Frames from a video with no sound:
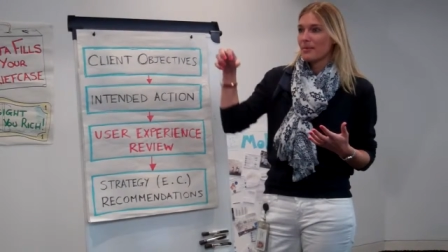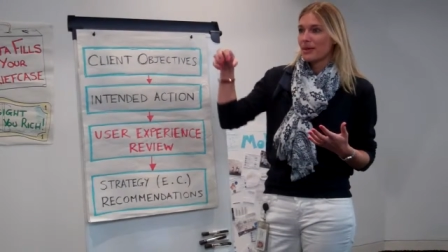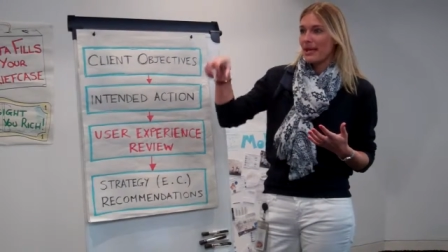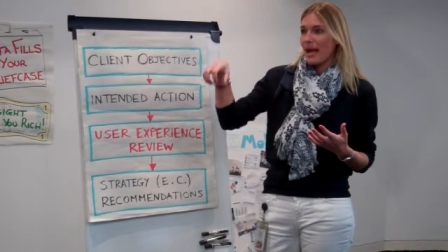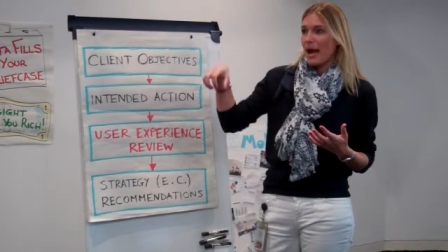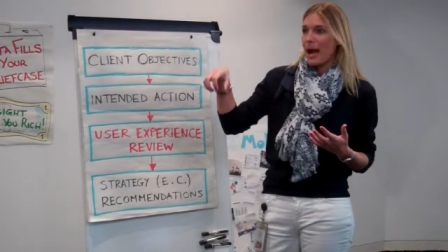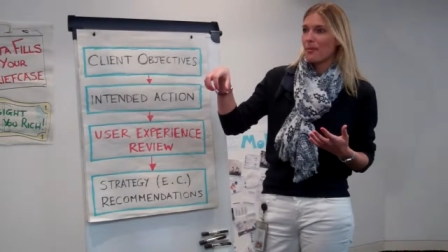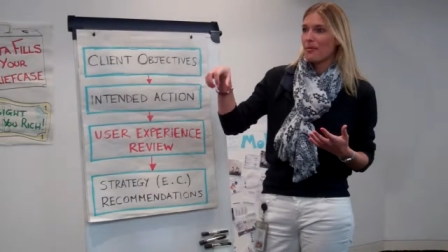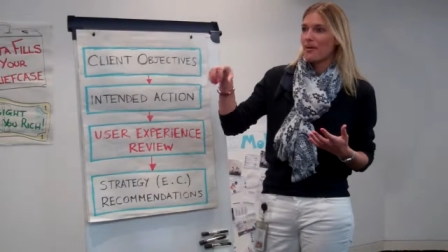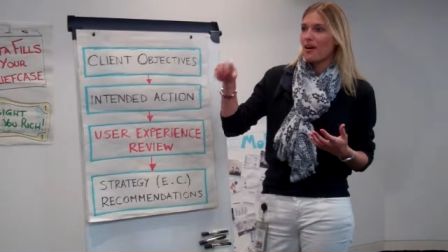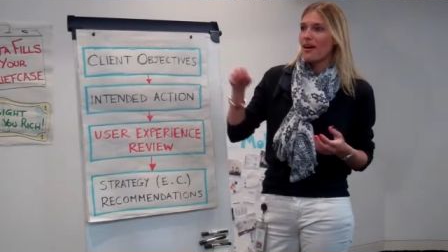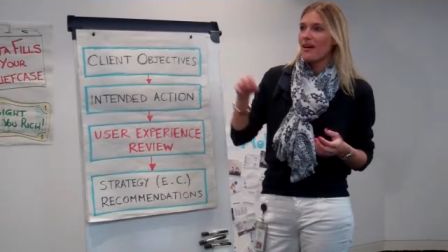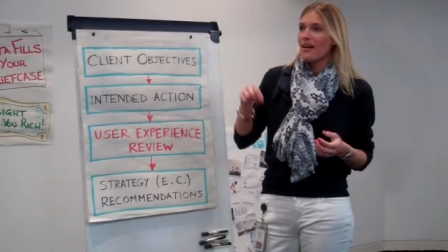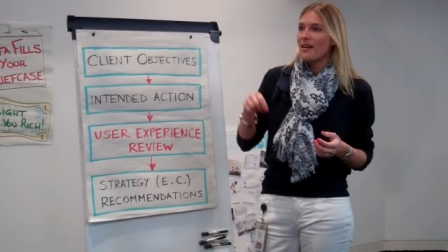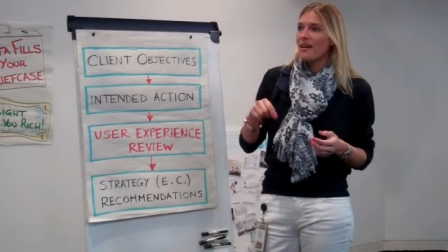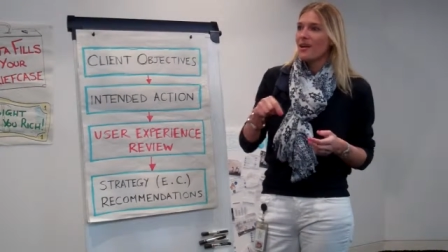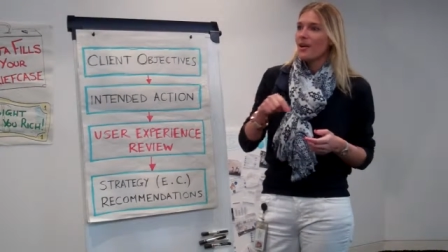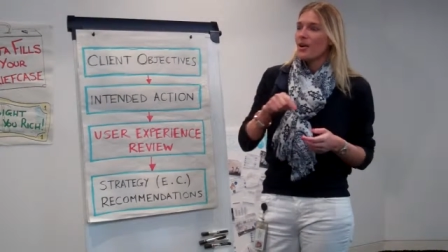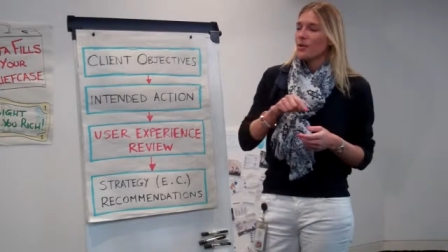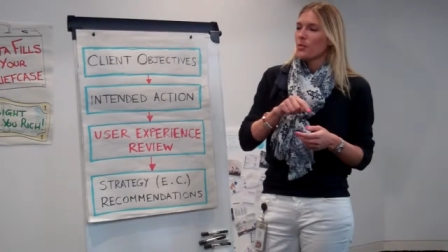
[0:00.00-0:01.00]
camera
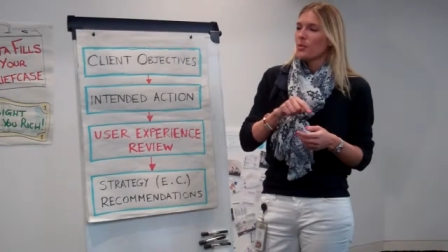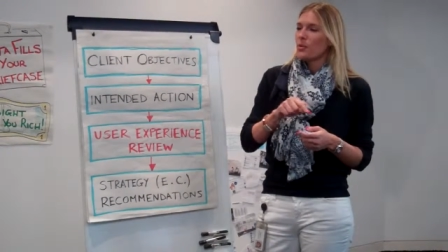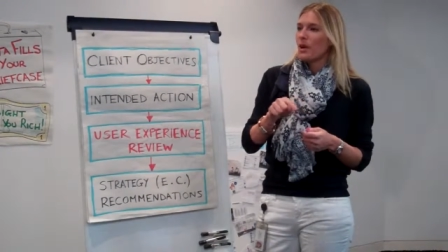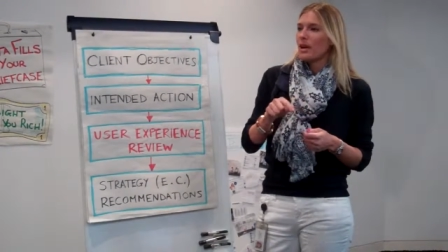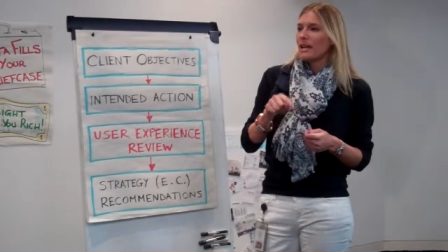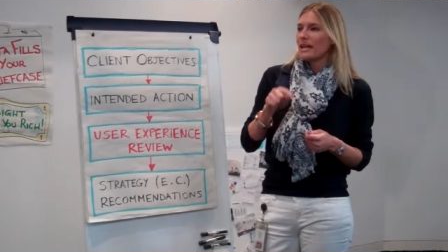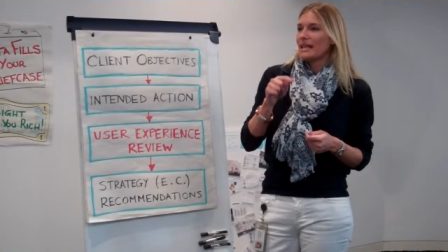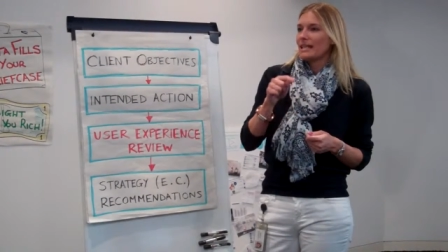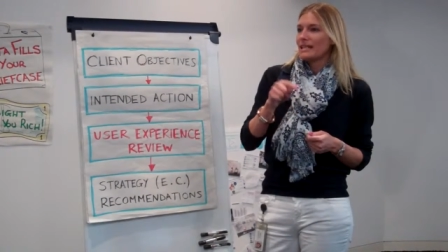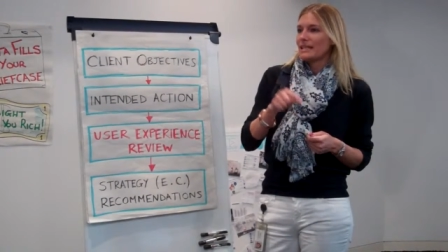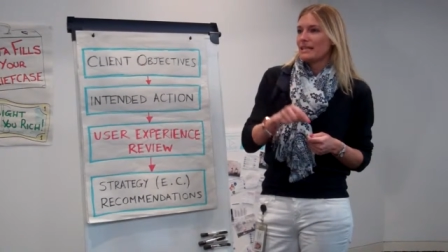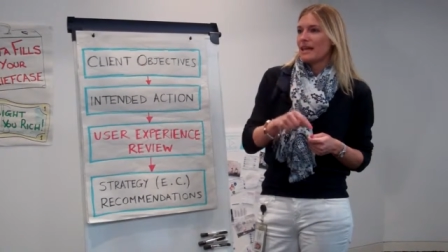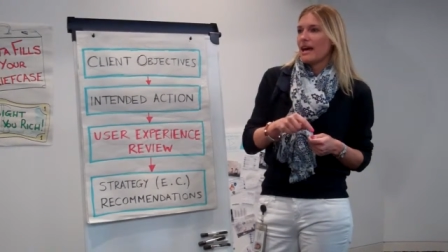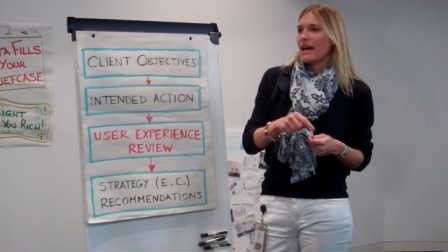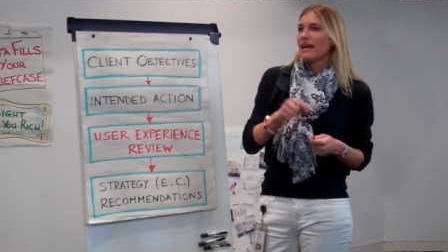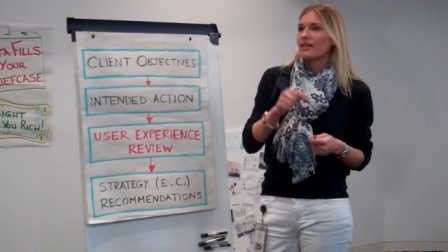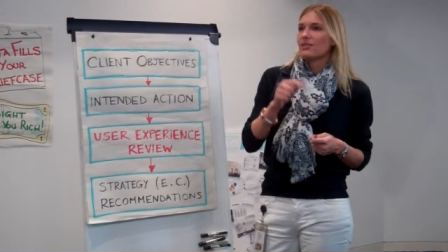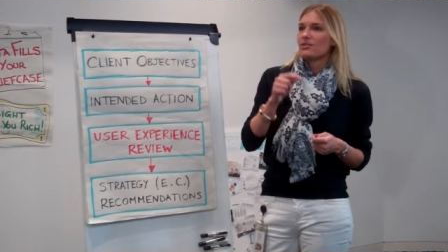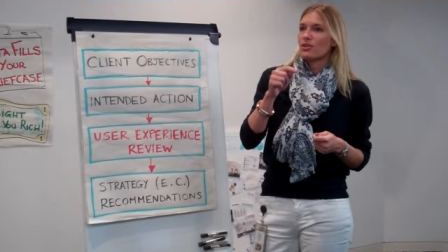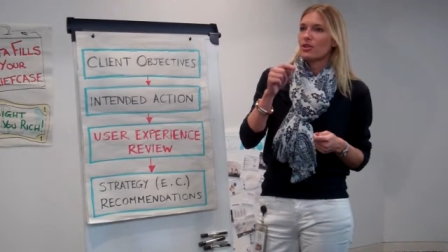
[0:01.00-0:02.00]
what it is
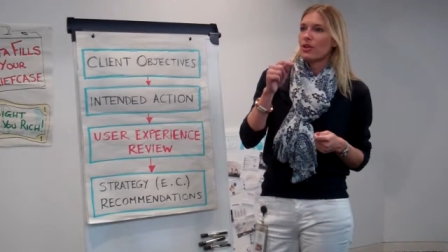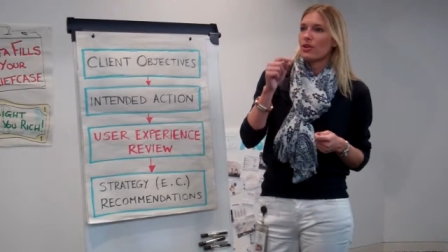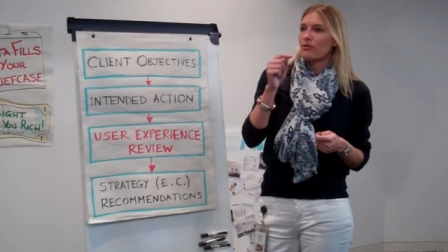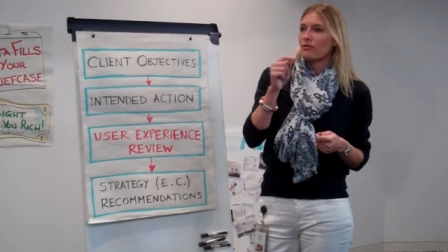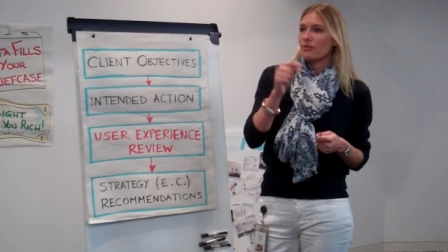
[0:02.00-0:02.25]
like to go